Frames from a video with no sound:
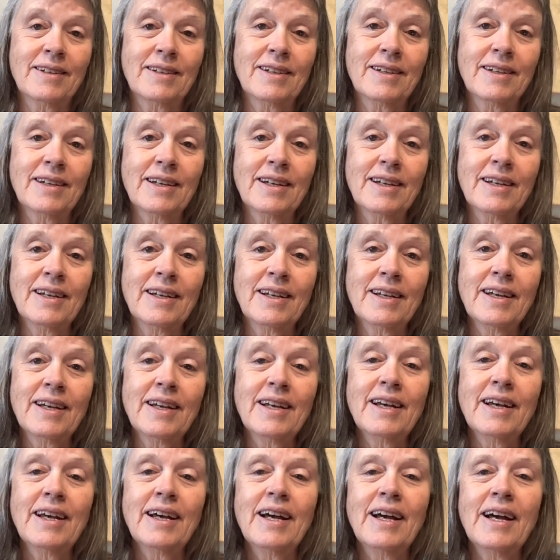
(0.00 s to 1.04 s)

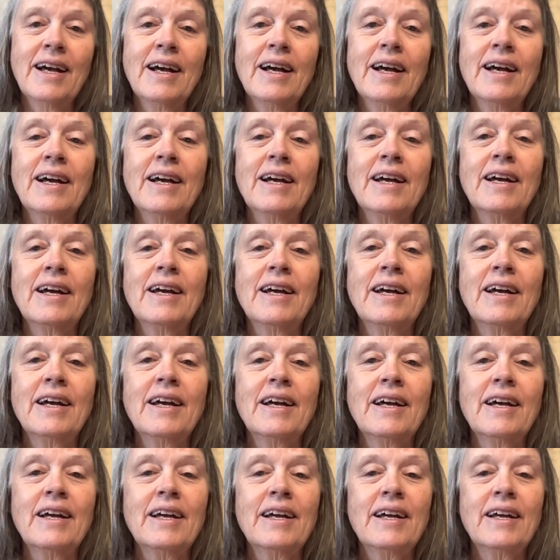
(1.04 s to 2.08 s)

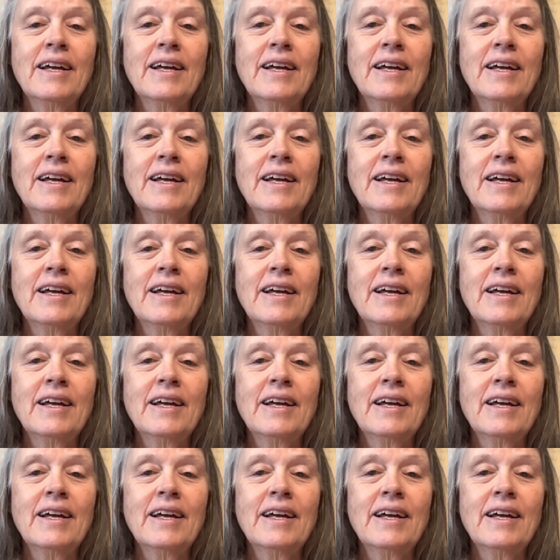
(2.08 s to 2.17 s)
[no speech]